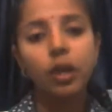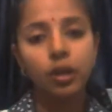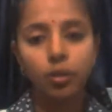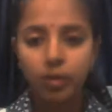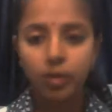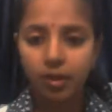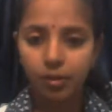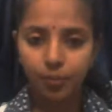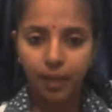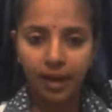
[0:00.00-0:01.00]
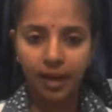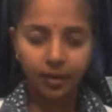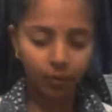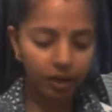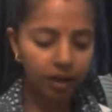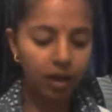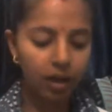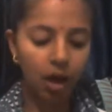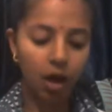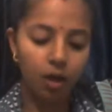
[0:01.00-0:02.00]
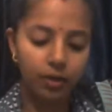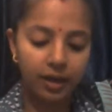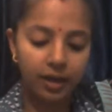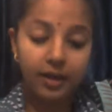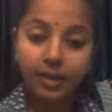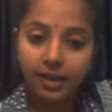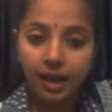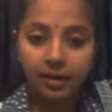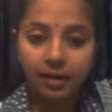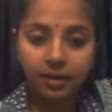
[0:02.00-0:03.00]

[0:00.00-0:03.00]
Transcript: you just reply it. Okay. Okay. Let's start.